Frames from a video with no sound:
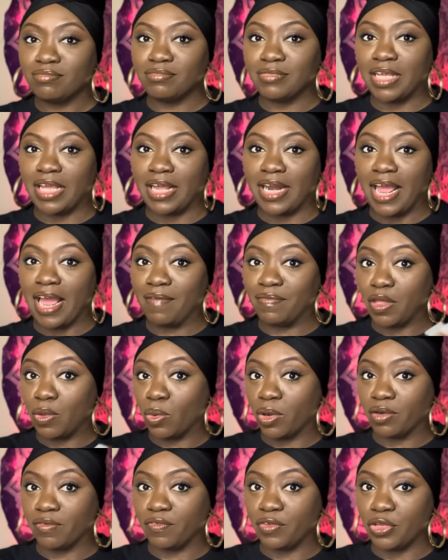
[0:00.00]
And have they
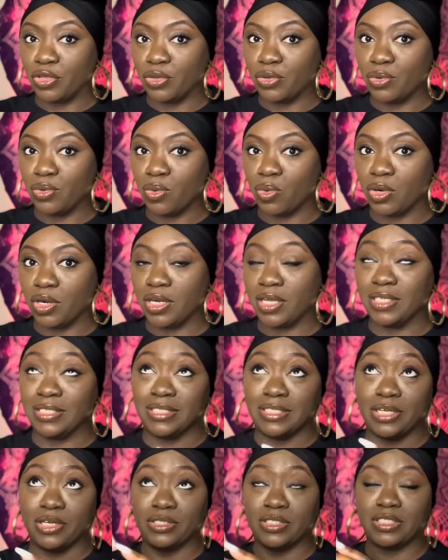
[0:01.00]
worked for you? Or is
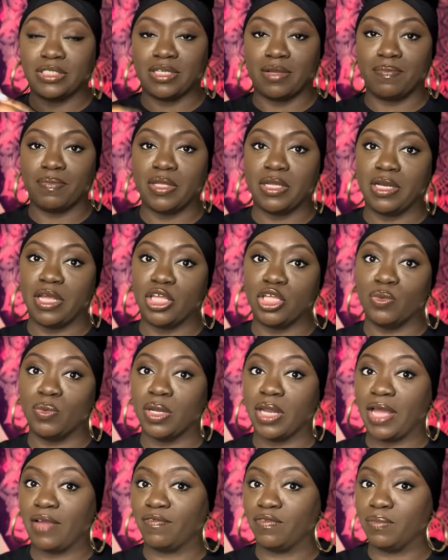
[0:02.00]
there something that you would
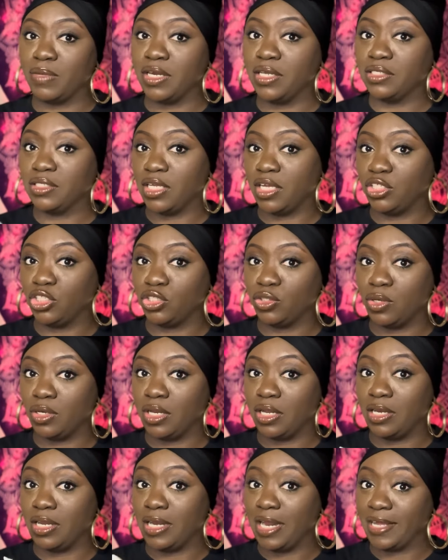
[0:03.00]
like for me to touch on
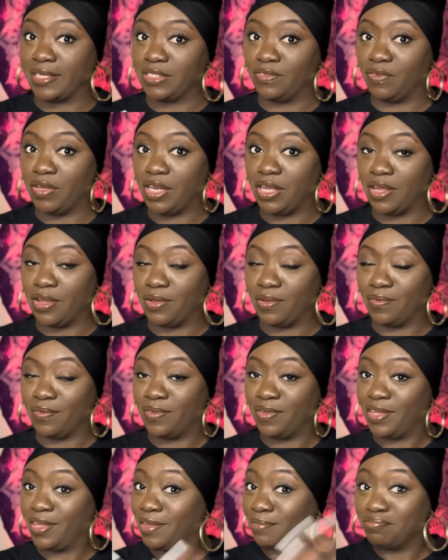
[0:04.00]
in the next video?
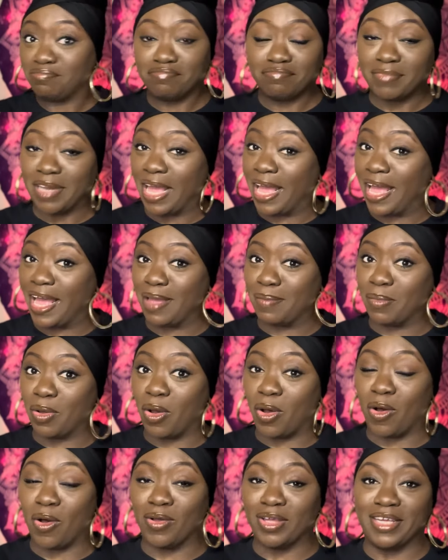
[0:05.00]
I'm
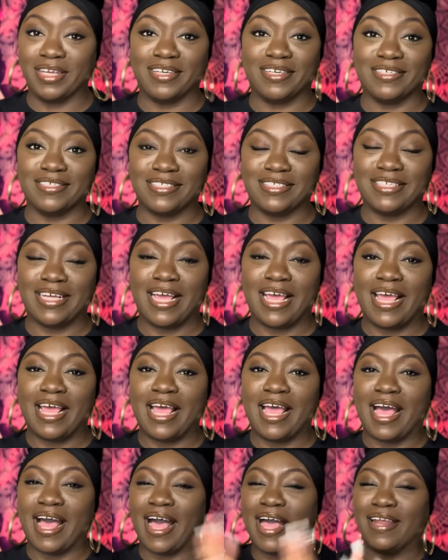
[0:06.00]
all ears.
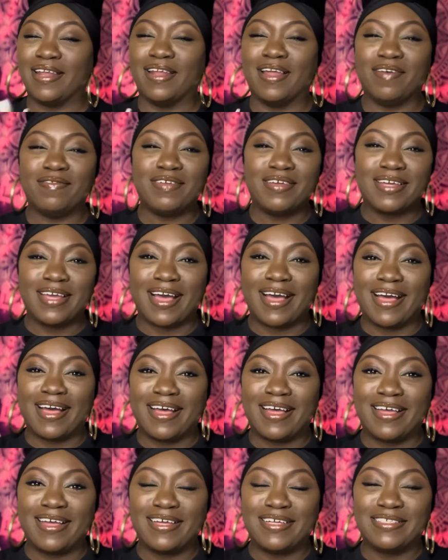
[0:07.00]
I love you
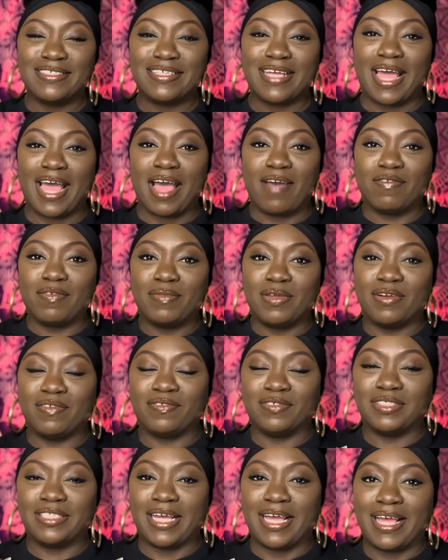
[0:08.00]
guys. Have a
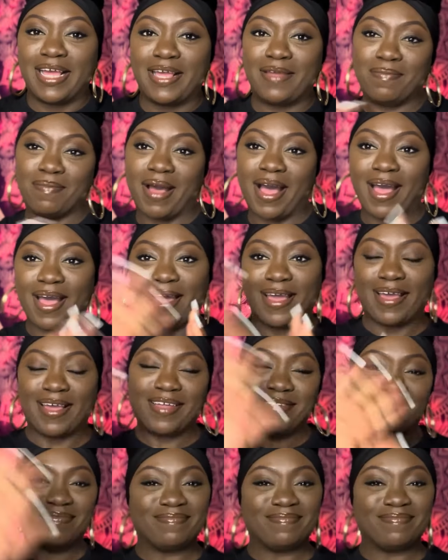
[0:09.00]
beautiful day. Bye.